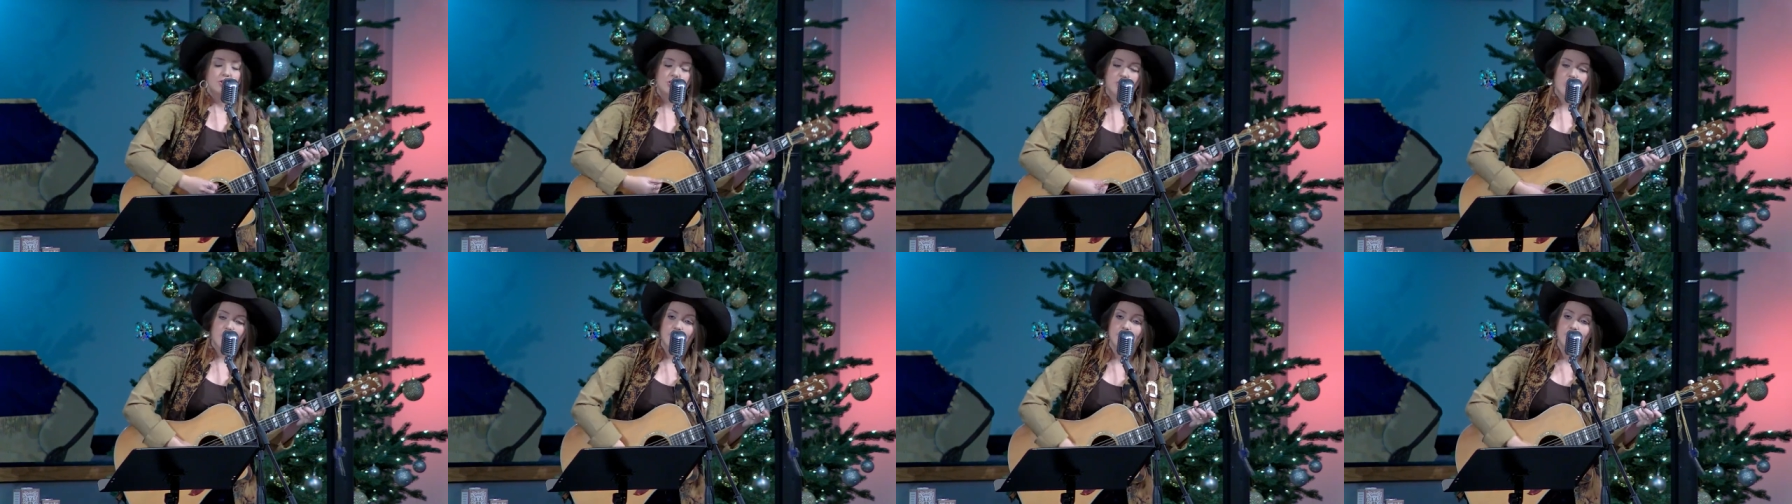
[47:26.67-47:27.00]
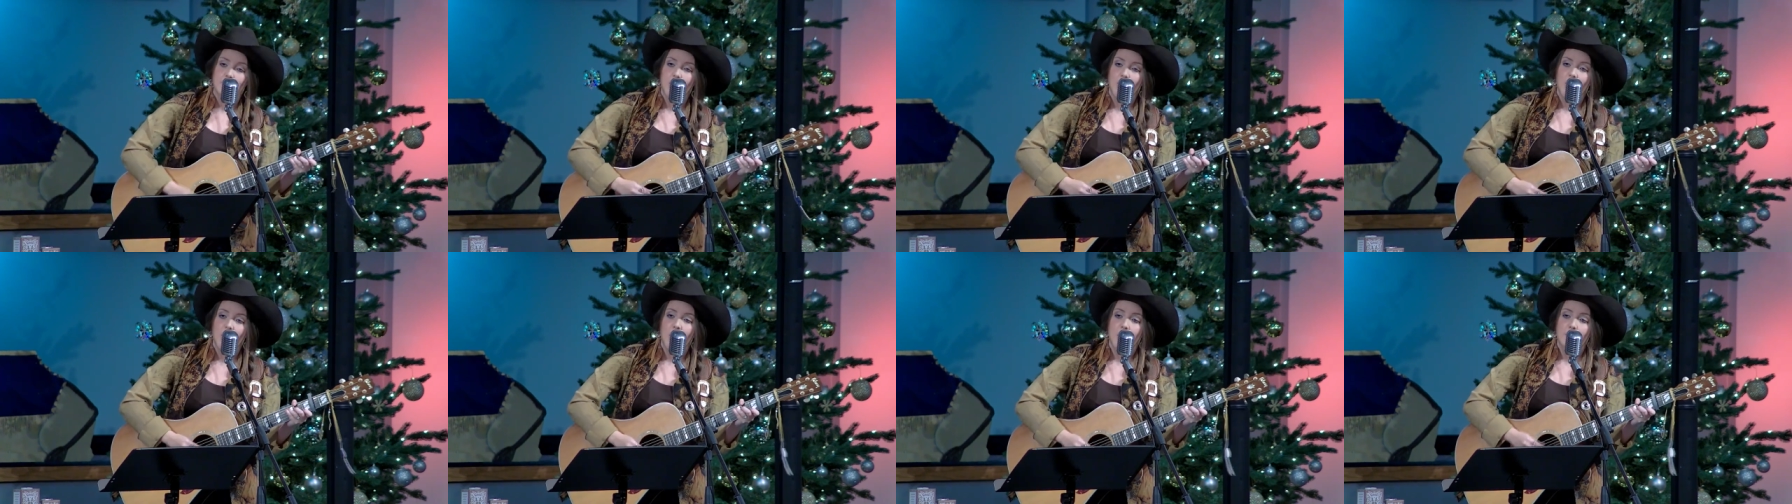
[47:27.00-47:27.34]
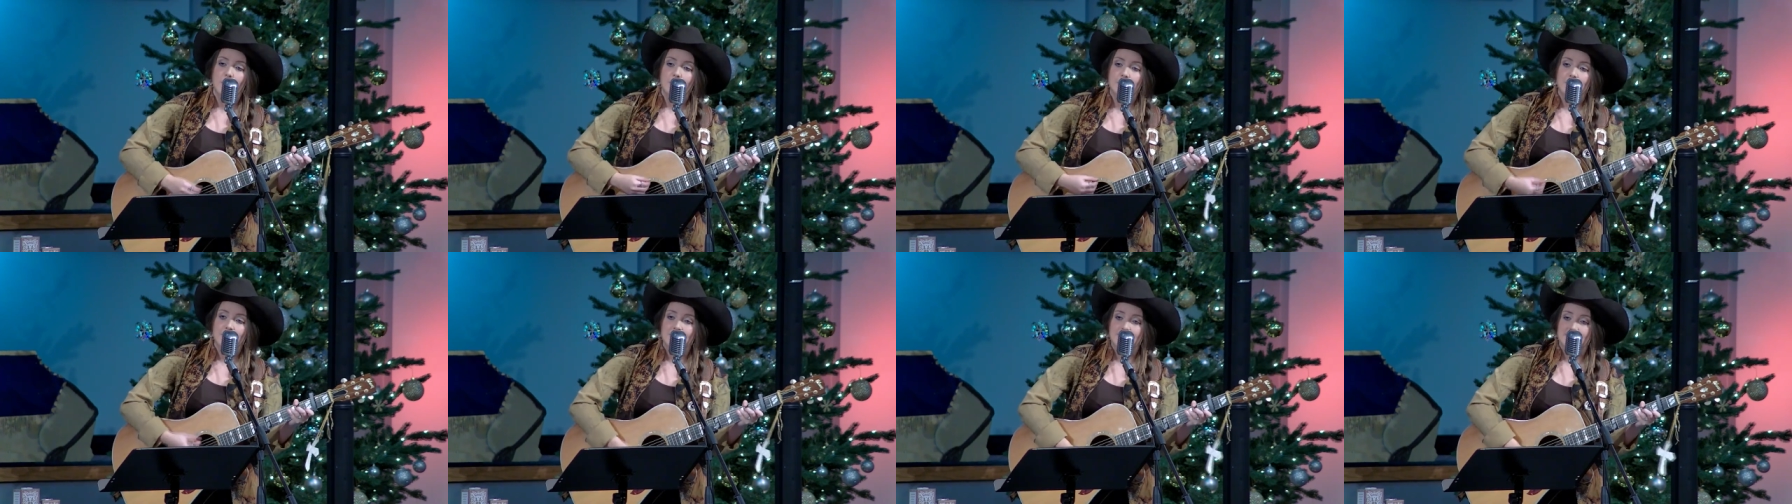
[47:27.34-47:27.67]
so
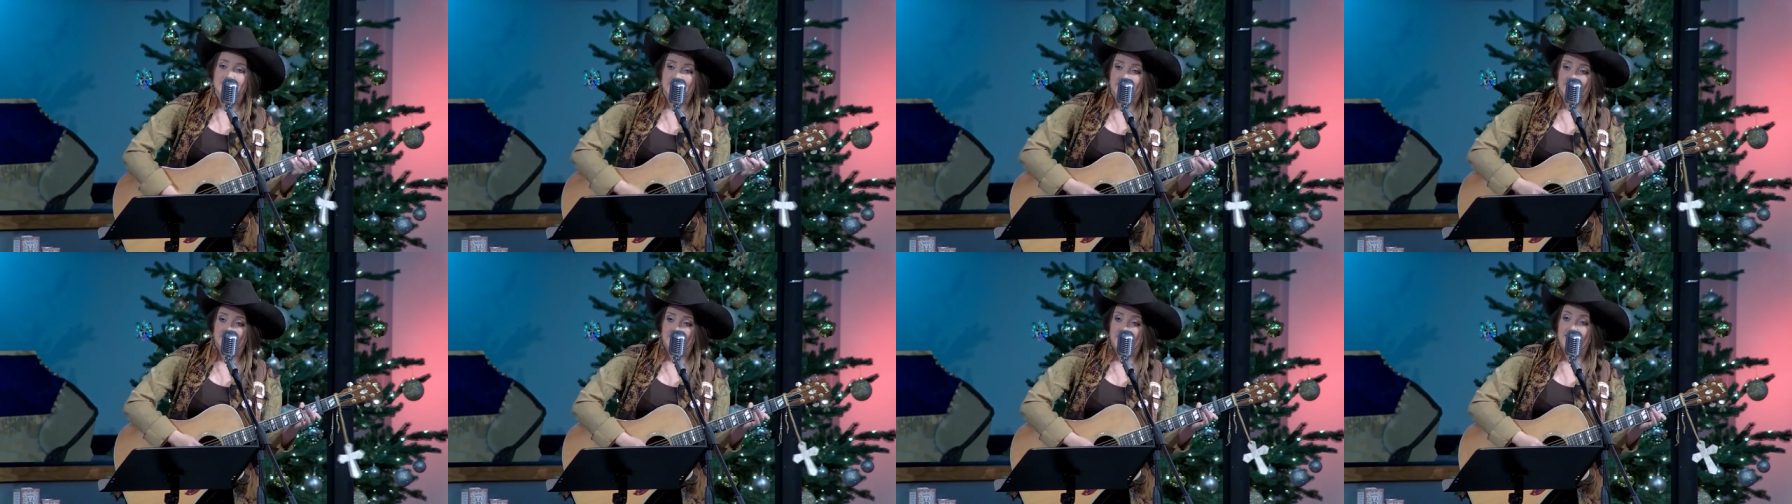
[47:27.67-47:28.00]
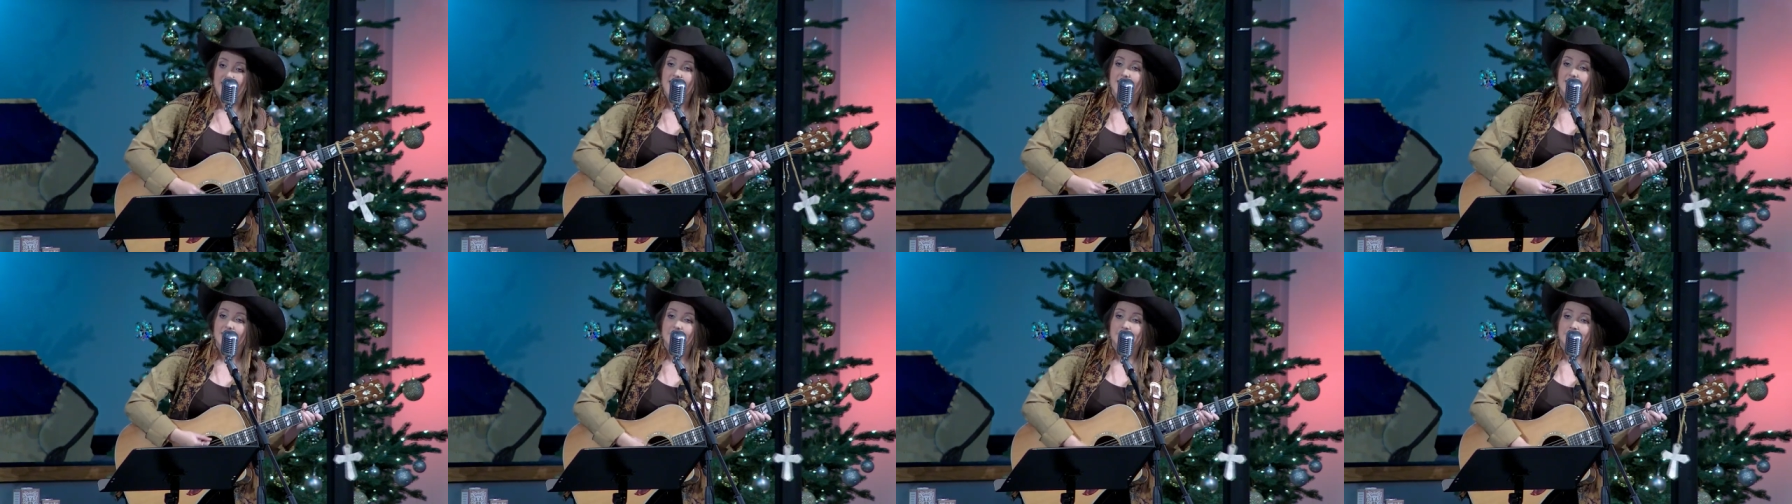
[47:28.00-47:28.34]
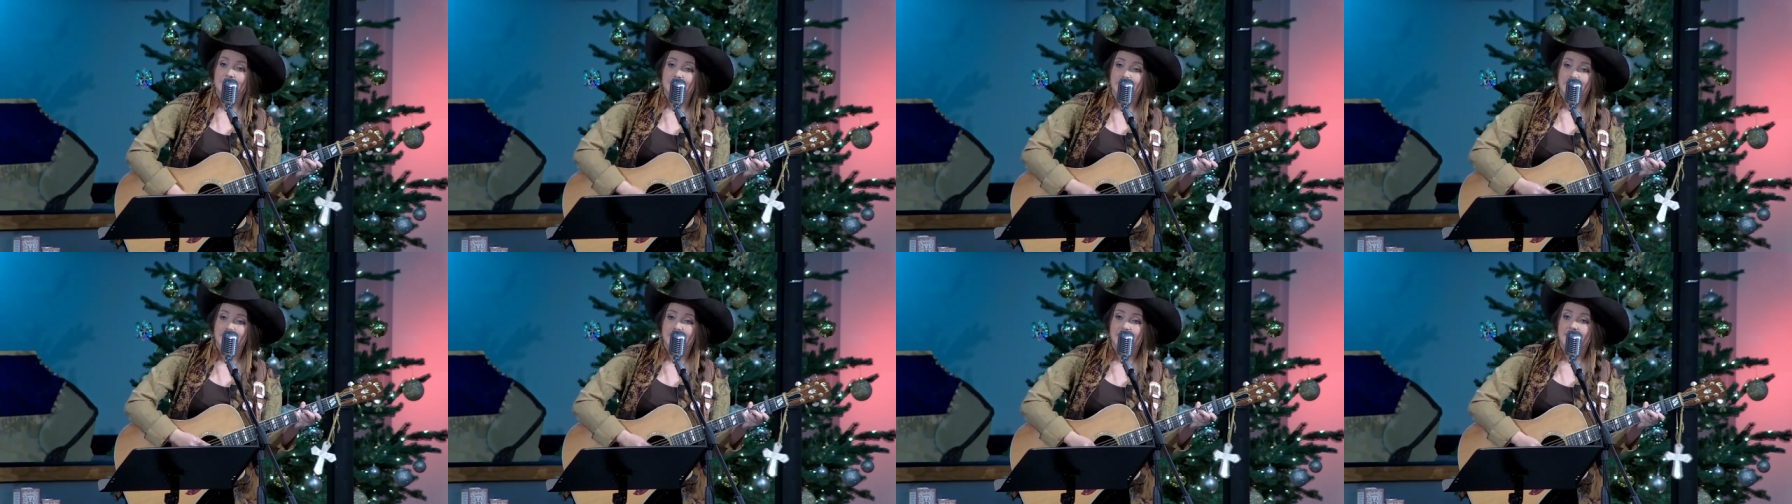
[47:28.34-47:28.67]
Mama must have let
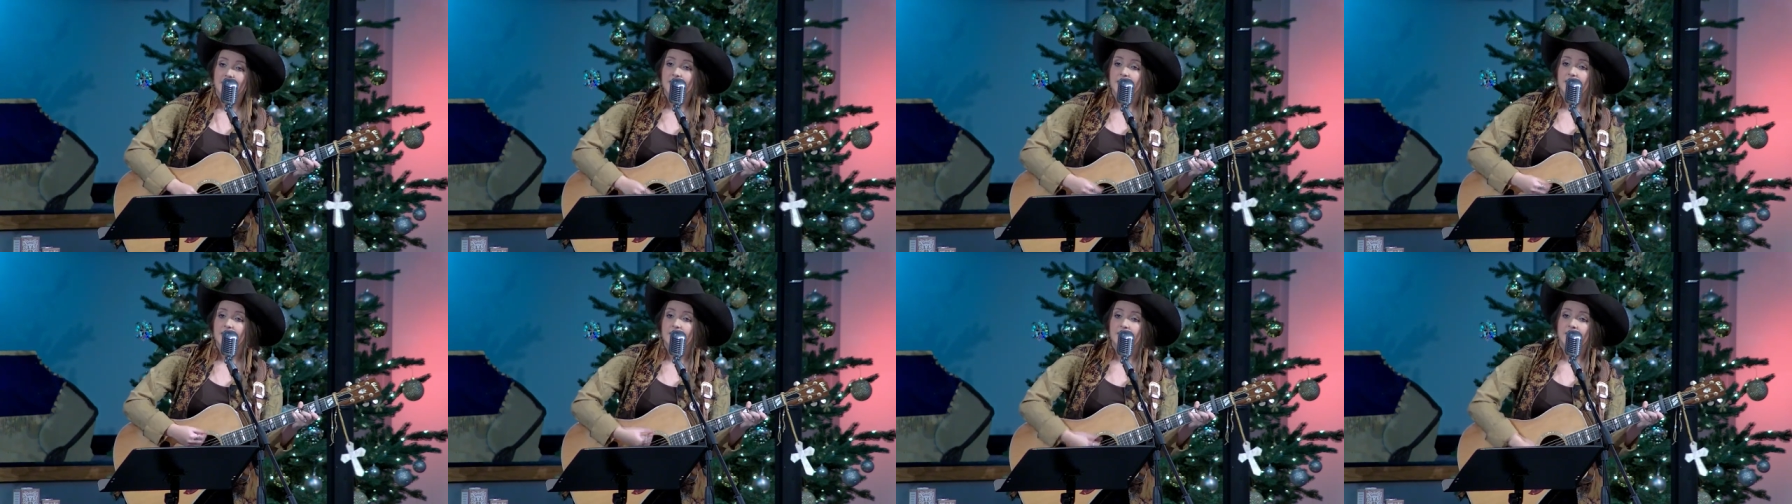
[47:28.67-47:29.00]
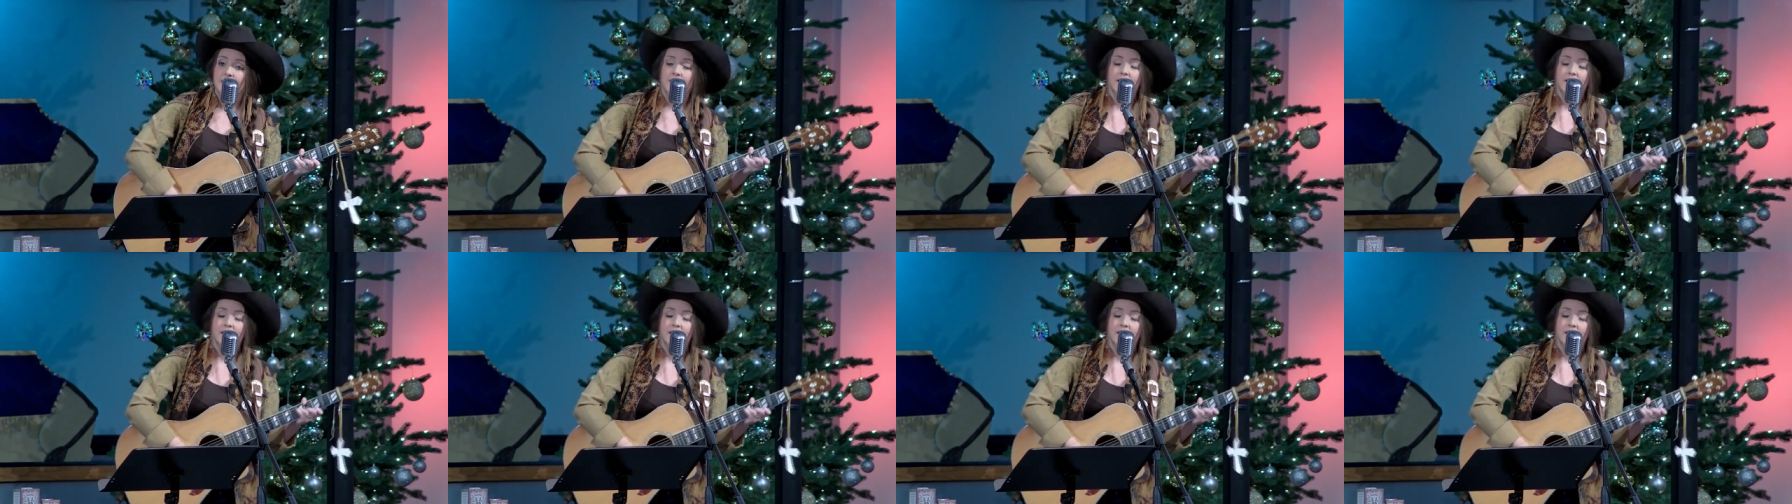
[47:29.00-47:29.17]
him in.